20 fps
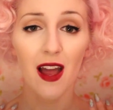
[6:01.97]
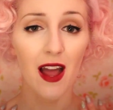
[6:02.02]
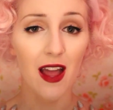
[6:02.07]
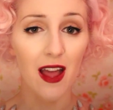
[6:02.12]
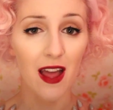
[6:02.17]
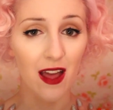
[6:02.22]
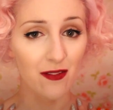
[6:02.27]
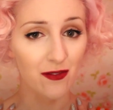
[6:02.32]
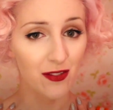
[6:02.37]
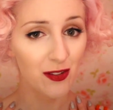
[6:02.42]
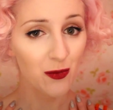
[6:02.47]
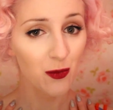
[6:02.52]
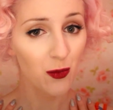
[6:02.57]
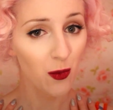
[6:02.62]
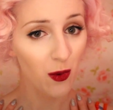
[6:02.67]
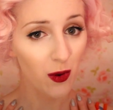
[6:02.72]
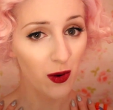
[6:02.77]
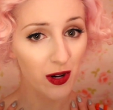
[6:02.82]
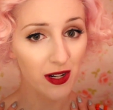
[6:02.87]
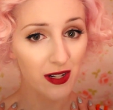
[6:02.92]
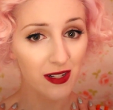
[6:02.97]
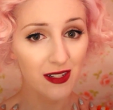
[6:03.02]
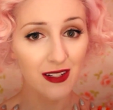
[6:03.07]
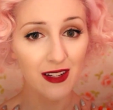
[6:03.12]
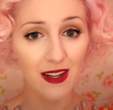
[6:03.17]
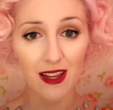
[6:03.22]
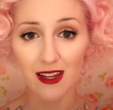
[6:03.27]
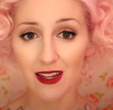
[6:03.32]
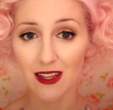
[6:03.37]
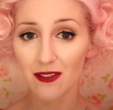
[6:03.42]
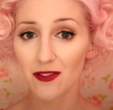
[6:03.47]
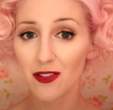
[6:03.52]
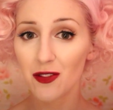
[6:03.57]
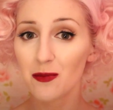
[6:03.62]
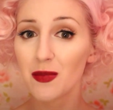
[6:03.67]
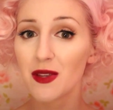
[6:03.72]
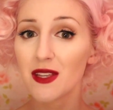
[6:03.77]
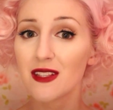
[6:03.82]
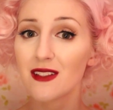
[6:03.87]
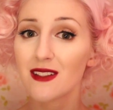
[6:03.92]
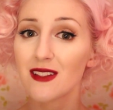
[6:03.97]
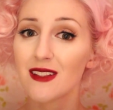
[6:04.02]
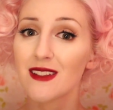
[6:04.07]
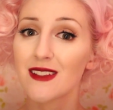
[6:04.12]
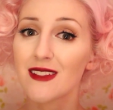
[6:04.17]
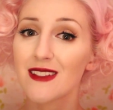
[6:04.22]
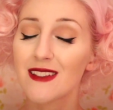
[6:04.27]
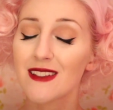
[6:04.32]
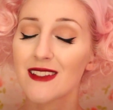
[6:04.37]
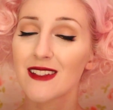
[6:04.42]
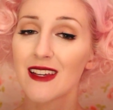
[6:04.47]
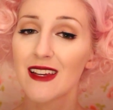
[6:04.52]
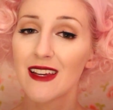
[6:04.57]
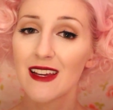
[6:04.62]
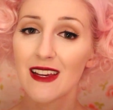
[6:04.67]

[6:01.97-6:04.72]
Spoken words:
I haven't worn any of the pieces,